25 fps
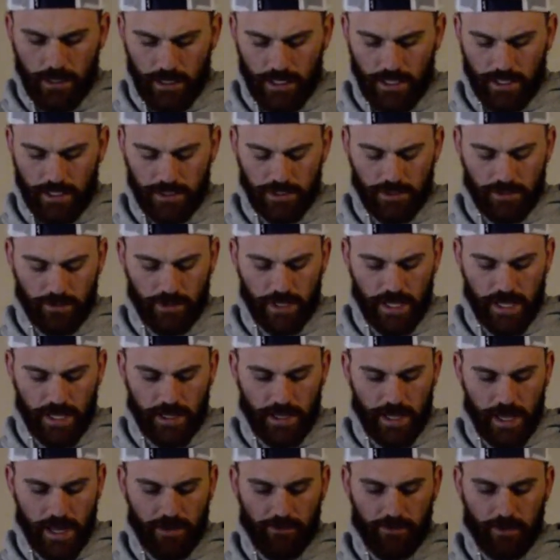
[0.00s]
So they
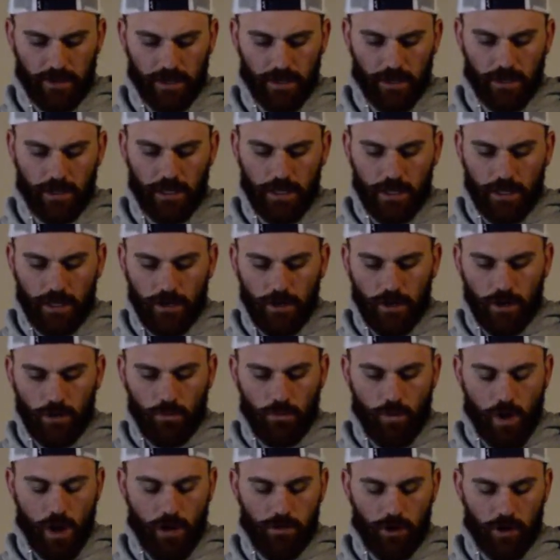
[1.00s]
have a
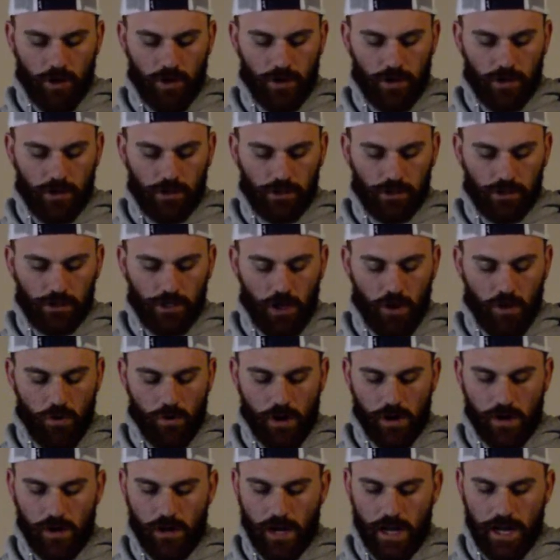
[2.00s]
rubber
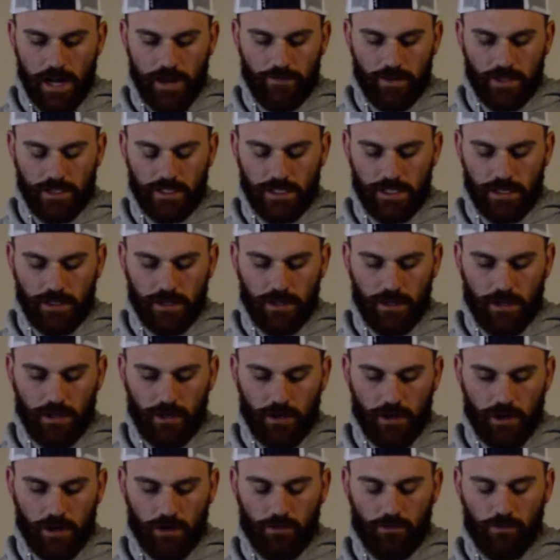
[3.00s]
lower, obviously the
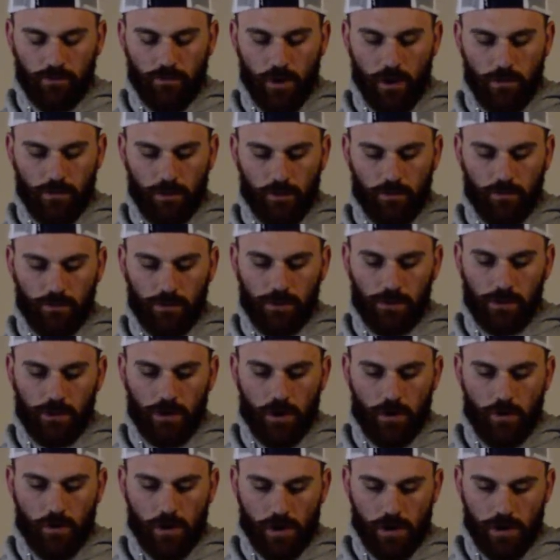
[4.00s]
hard rubber
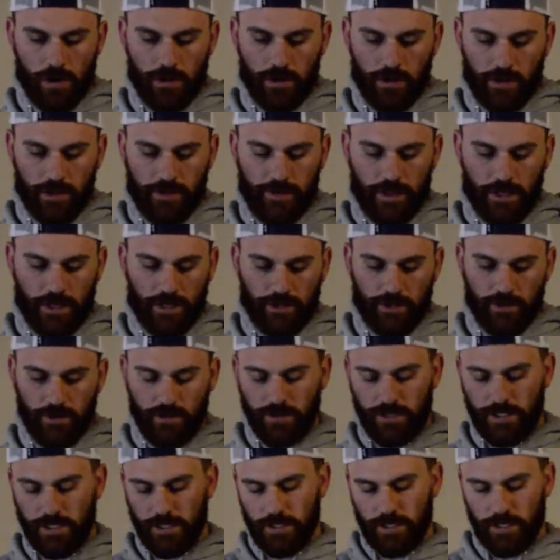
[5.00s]
lower, and then it
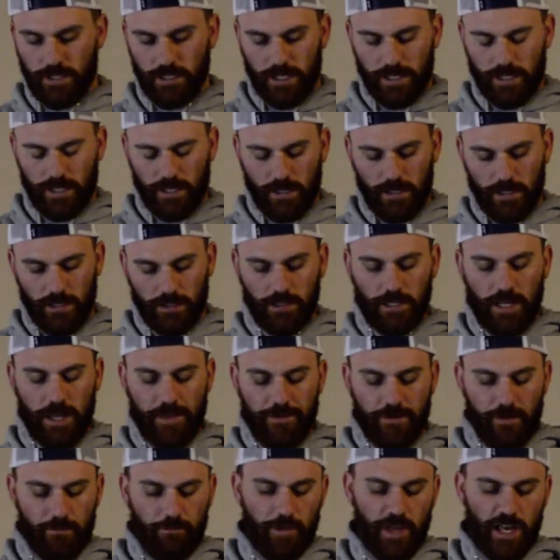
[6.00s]
turns into like a
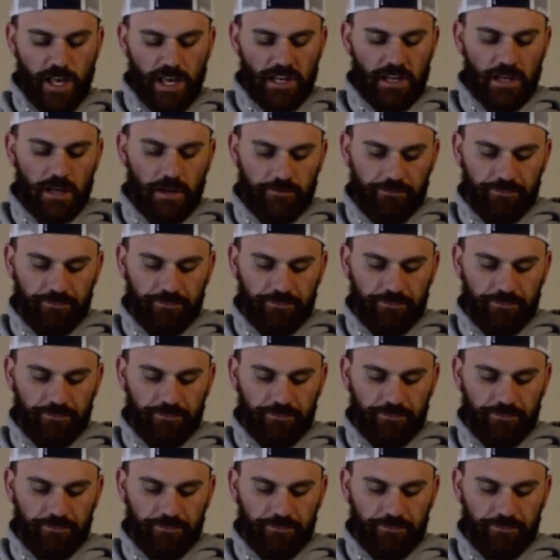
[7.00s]
leather mid,